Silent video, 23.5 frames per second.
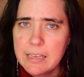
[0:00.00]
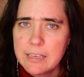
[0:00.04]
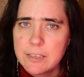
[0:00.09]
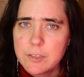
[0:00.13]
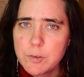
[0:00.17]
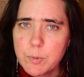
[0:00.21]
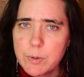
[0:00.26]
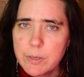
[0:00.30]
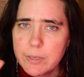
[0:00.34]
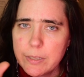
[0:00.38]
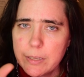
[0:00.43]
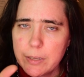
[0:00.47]

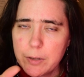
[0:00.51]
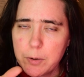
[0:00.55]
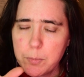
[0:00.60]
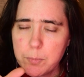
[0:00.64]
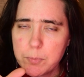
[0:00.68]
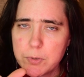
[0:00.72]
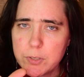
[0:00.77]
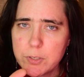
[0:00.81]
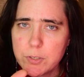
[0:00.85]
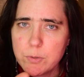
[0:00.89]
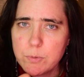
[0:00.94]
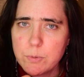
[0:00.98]
So it'll
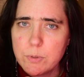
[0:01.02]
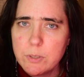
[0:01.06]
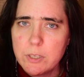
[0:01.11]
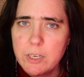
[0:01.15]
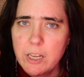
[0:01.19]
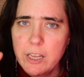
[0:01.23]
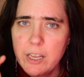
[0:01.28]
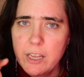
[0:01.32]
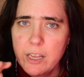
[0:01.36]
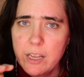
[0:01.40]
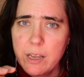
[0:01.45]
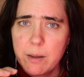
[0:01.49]
help to
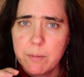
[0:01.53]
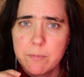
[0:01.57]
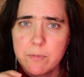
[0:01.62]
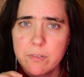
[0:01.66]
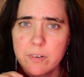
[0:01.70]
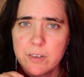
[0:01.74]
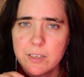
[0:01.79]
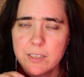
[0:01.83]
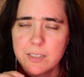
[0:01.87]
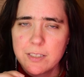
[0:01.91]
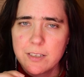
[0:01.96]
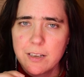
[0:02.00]

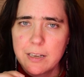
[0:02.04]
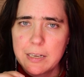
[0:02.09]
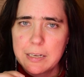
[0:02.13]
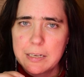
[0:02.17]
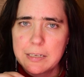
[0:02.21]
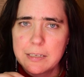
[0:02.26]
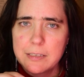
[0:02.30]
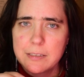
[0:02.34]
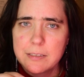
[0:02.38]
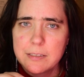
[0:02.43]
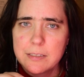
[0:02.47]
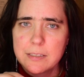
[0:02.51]

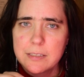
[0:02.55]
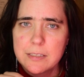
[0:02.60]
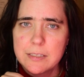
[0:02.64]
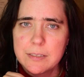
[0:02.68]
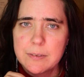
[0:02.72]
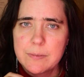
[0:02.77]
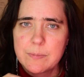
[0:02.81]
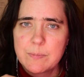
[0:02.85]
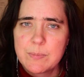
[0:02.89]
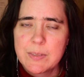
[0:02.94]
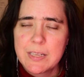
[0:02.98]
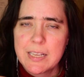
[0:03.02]
de-emphasize.
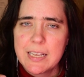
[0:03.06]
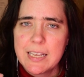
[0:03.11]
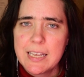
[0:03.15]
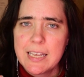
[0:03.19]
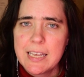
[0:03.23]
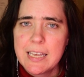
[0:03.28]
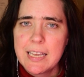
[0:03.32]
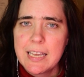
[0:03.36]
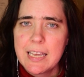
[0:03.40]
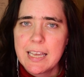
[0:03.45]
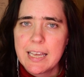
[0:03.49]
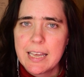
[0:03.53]

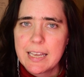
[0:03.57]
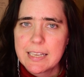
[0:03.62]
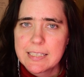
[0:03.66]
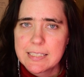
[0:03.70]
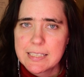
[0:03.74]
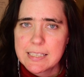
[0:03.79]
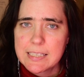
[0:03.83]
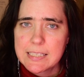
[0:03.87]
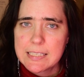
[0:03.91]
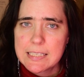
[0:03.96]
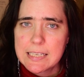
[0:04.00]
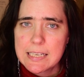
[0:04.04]
As
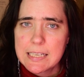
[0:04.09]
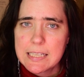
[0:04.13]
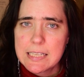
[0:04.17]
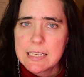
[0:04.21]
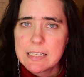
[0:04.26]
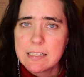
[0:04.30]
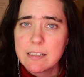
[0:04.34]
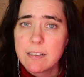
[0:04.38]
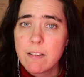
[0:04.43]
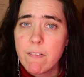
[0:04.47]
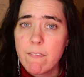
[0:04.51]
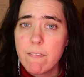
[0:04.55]
I said,
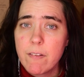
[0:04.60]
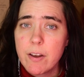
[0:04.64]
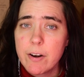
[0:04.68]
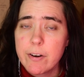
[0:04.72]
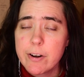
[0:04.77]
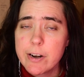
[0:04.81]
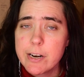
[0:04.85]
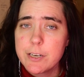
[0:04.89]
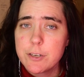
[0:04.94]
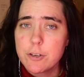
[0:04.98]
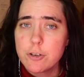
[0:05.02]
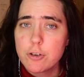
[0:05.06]
this is a
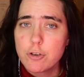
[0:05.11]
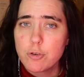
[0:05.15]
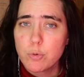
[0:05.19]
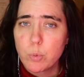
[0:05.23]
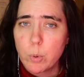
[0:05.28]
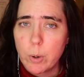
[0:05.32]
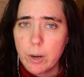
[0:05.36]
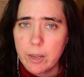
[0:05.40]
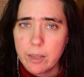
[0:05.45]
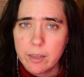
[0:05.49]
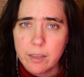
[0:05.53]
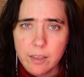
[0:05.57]
very
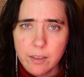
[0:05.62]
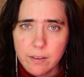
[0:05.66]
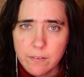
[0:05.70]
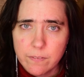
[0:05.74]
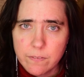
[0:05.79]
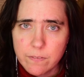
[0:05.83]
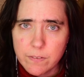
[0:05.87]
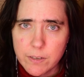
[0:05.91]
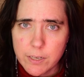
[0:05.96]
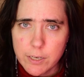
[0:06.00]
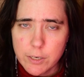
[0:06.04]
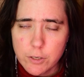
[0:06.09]
striking
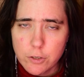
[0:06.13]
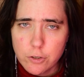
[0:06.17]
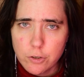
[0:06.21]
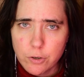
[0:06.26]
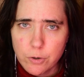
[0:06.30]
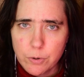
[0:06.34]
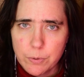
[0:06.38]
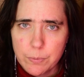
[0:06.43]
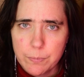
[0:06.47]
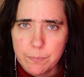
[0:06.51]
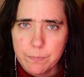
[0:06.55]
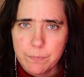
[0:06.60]

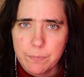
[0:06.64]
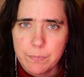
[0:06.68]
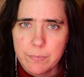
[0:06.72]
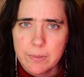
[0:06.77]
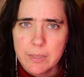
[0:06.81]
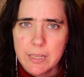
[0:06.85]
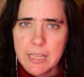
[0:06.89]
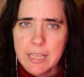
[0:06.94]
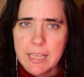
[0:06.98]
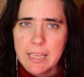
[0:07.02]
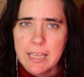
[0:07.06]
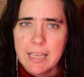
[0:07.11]
feature,
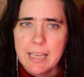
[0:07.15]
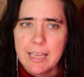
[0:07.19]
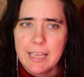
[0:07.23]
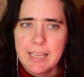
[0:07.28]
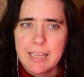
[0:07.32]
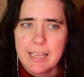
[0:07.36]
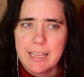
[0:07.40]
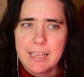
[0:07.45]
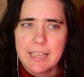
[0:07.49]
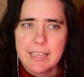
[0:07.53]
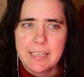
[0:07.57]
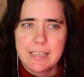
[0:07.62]

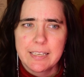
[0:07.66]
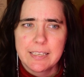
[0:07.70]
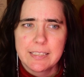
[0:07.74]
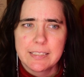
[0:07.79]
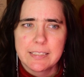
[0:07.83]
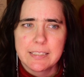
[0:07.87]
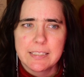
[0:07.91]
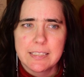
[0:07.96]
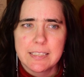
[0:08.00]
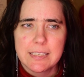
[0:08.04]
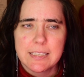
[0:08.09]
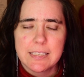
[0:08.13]

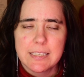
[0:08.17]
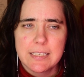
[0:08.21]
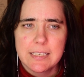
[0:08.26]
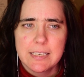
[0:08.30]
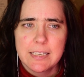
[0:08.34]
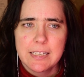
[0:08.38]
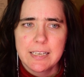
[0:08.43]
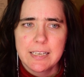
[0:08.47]
and